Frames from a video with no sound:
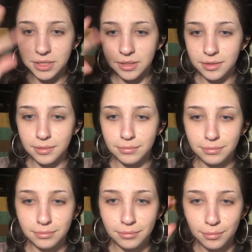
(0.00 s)
in,
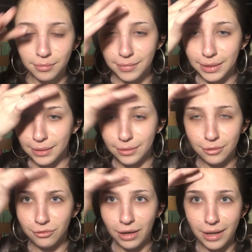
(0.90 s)
like,
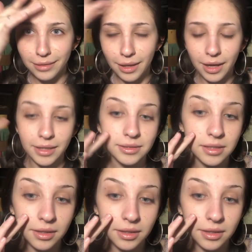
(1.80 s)
the fine lines.